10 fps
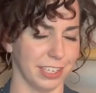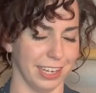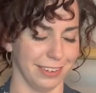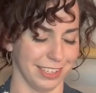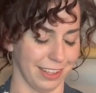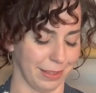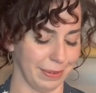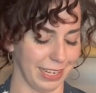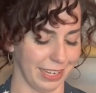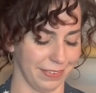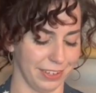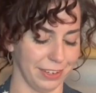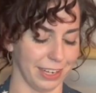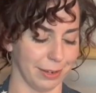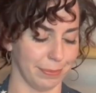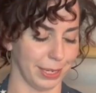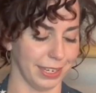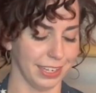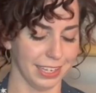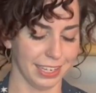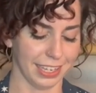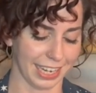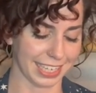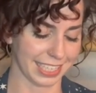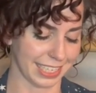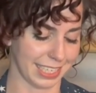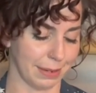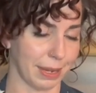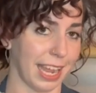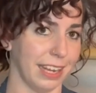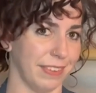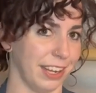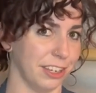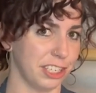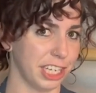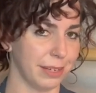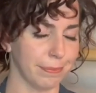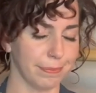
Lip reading: I know it's not the beginning of a new year, but it has that same kind of energy.